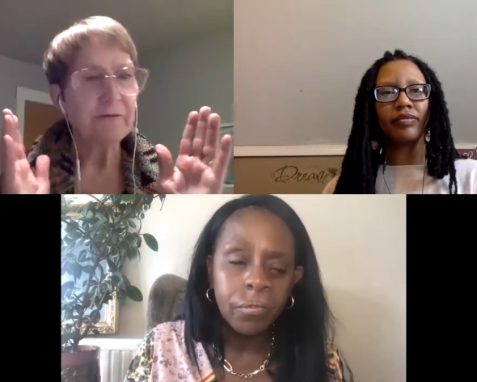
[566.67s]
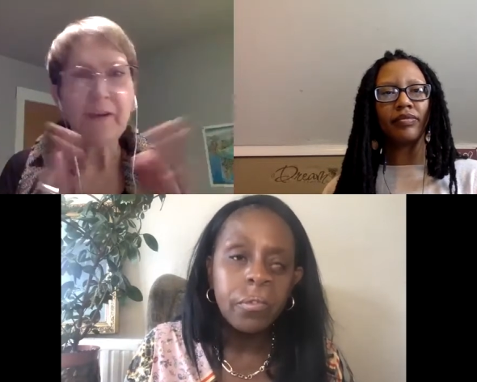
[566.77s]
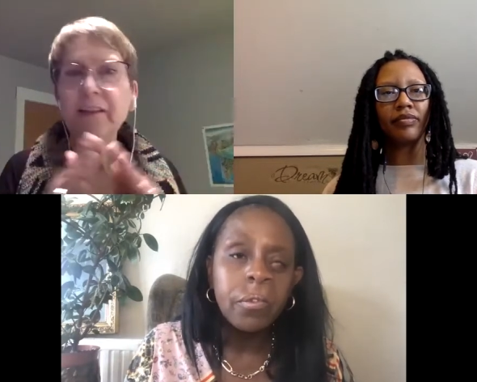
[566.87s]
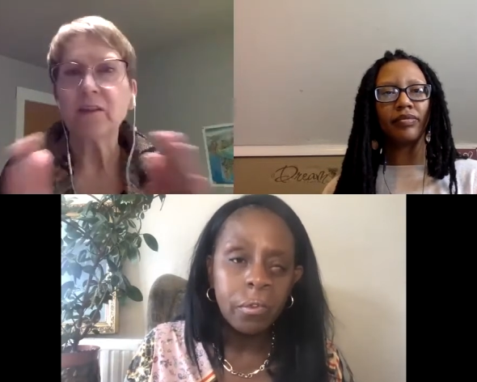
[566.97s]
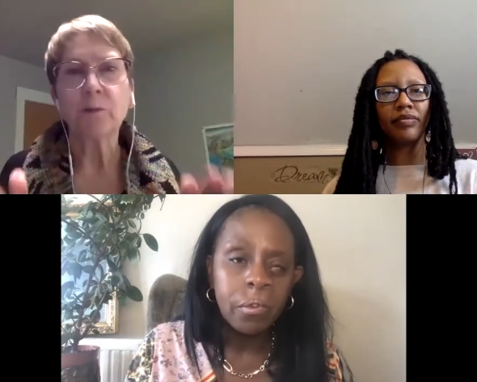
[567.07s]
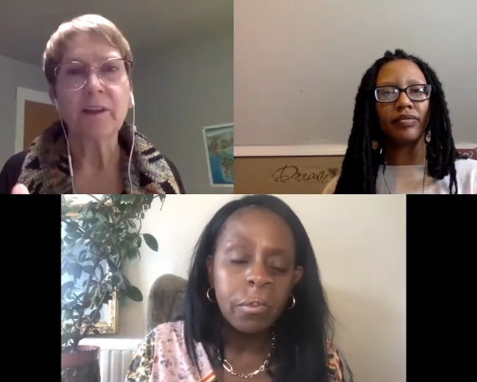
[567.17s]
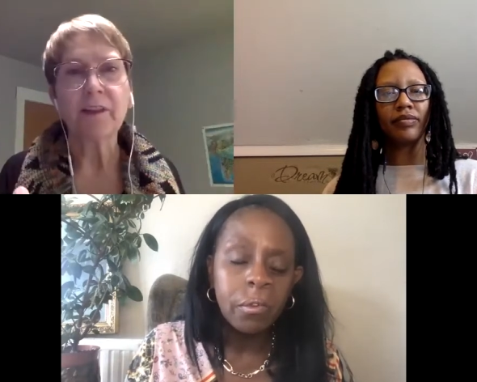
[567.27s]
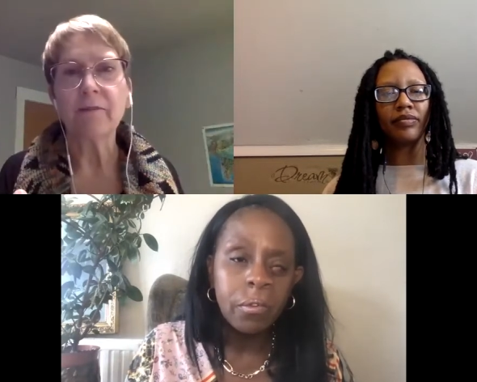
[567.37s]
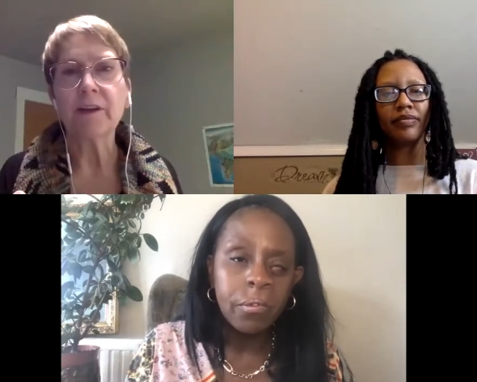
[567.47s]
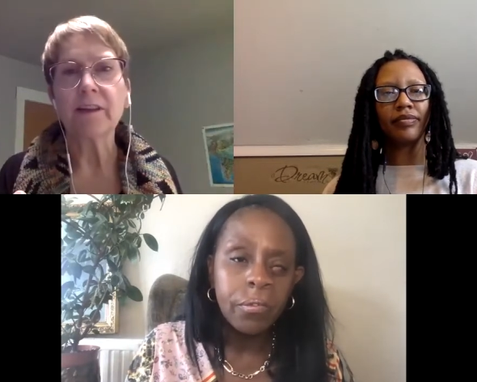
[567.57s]
Speaker 1: fits with
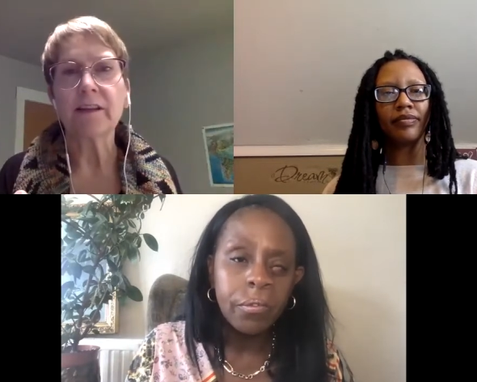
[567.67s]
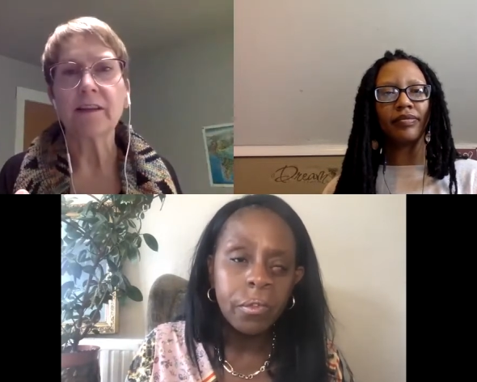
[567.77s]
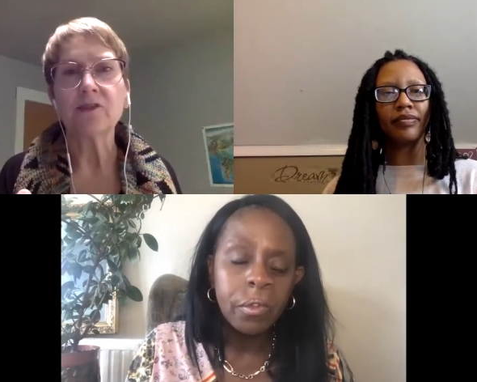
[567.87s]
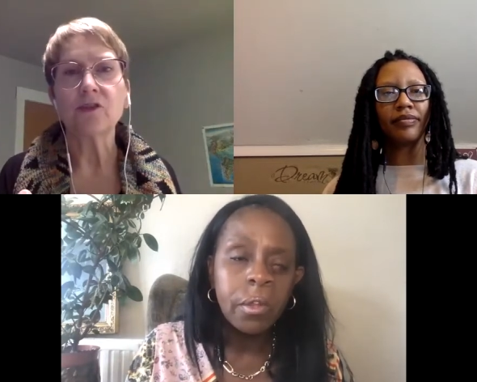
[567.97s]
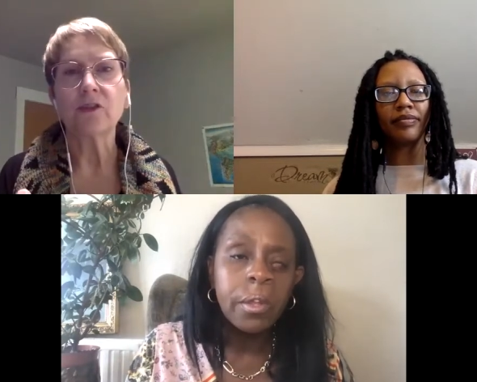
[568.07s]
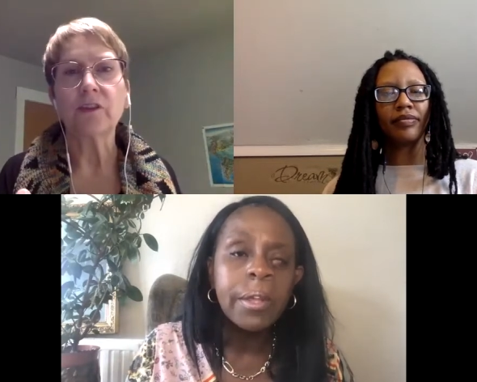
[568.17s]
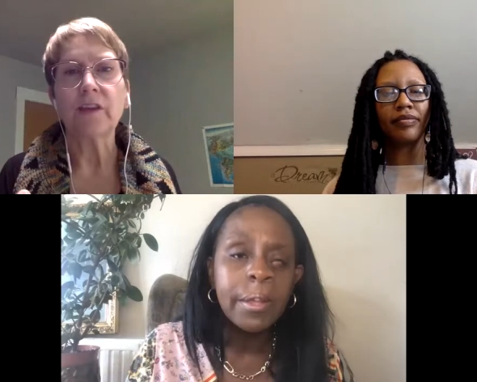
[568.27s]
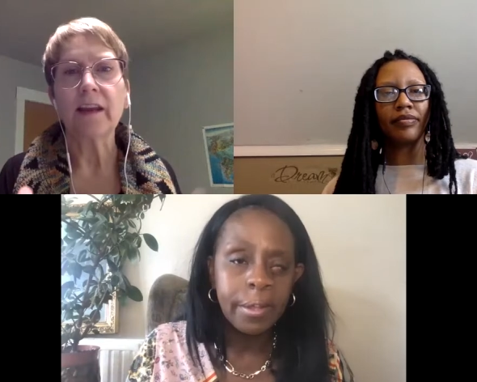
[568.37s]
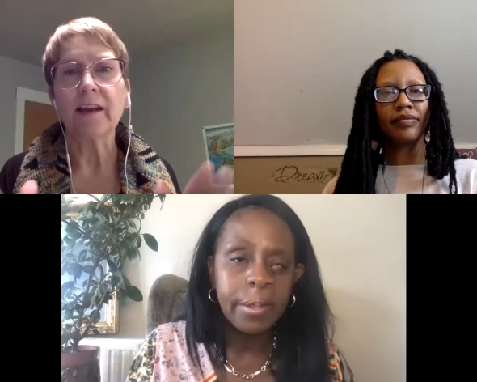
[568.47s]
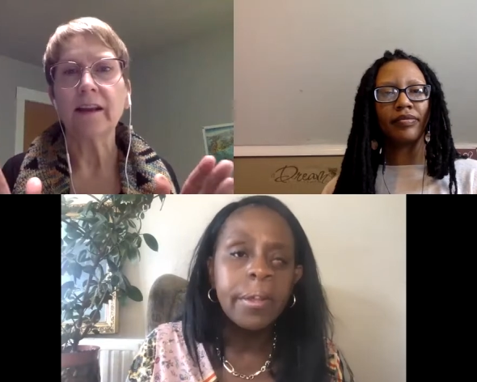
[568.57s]
everything that you're
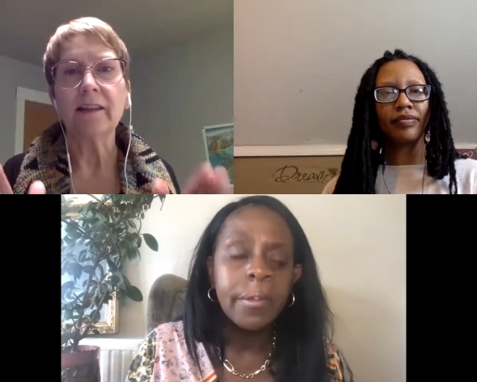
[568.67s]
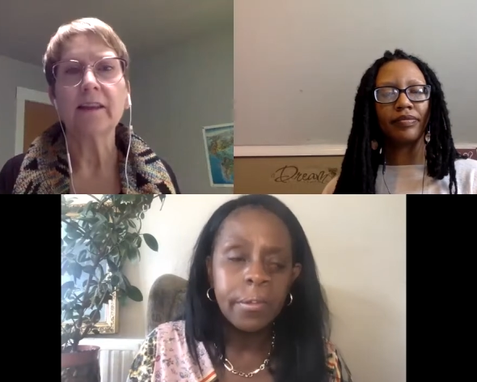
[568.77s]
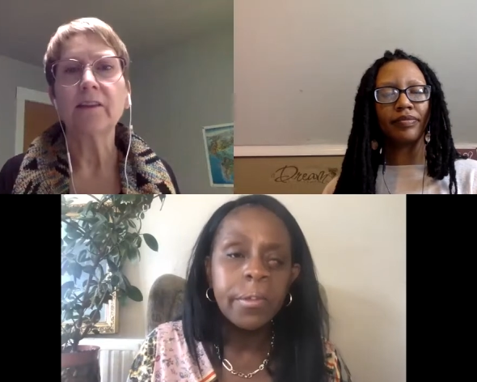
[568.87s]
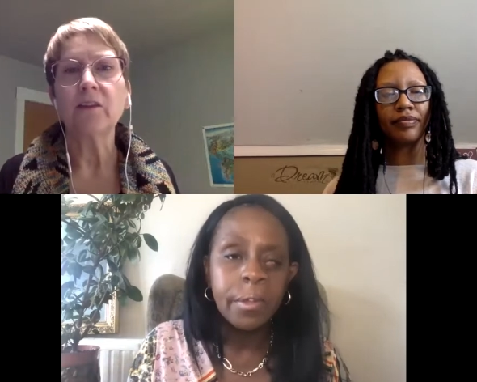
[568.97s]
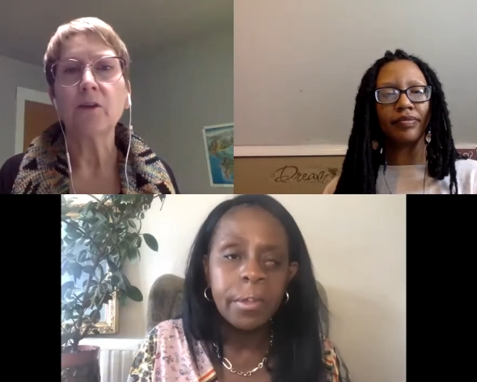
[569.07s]
saying and I think so